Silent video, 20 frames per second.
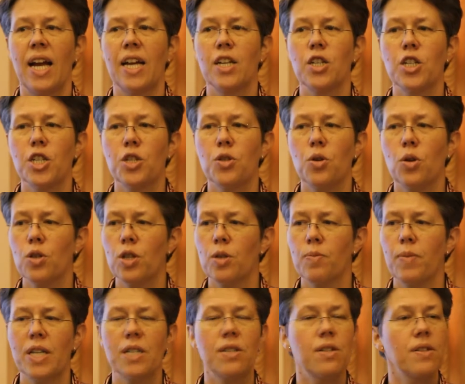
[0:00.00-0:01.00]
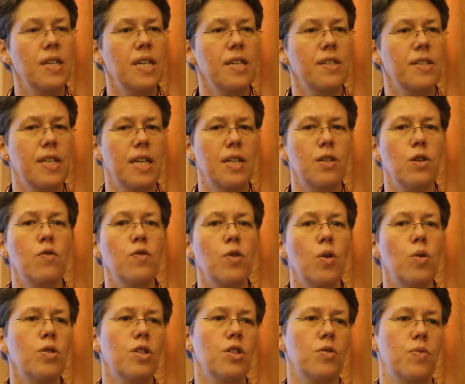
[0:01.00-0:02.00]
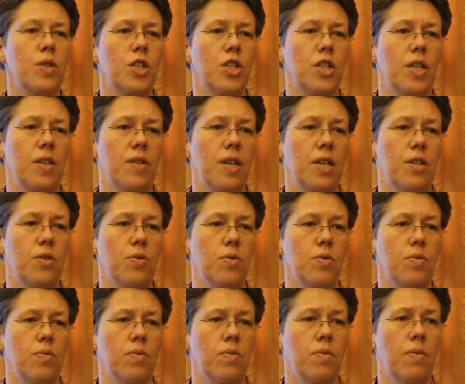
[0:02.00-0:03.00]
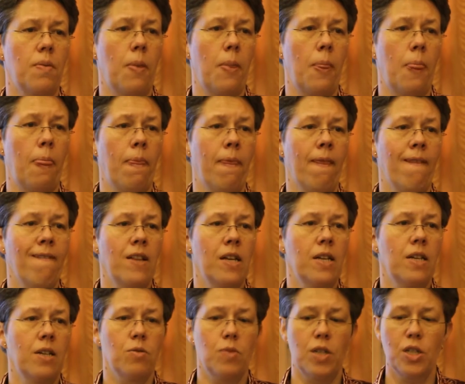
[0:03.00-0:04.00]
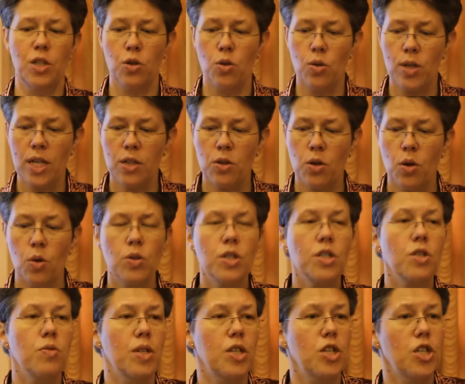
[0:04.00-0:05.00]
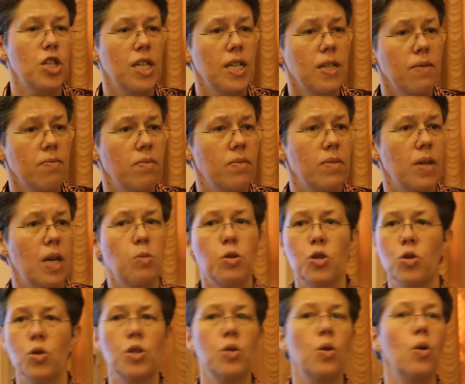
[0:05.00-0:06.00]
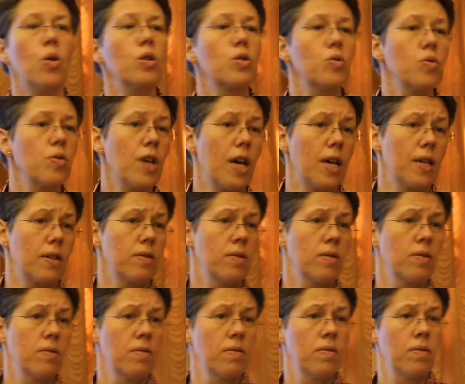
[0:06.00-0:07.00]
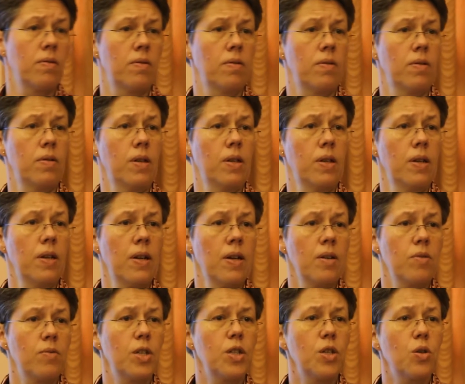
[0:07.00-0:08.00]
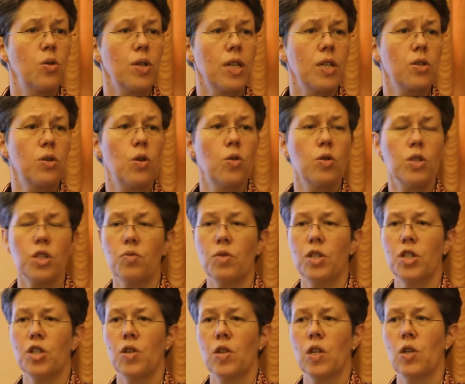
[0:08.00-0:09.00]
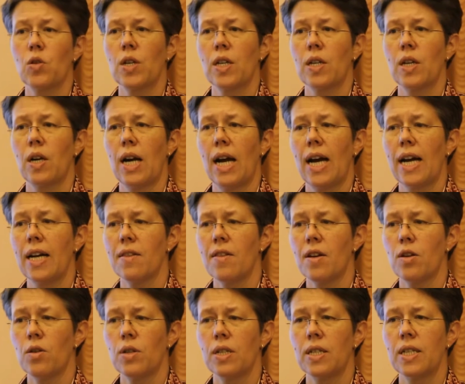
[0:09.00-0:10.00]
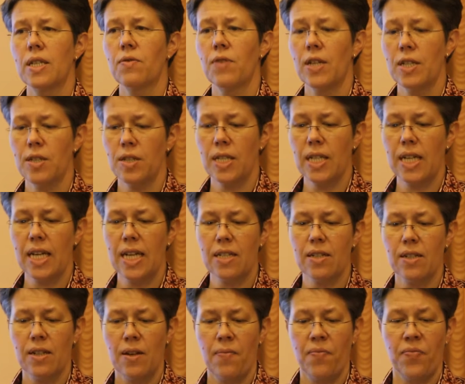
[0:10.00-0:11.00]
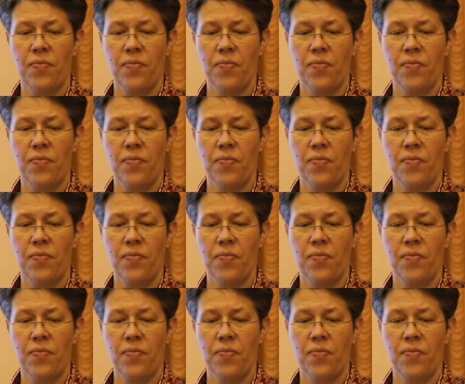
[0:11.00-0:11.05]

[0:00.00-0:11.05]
and she documented the extent of code switching they do. When you look at code switching, I'm sure you all do that. When you look at code switching, you can either investigate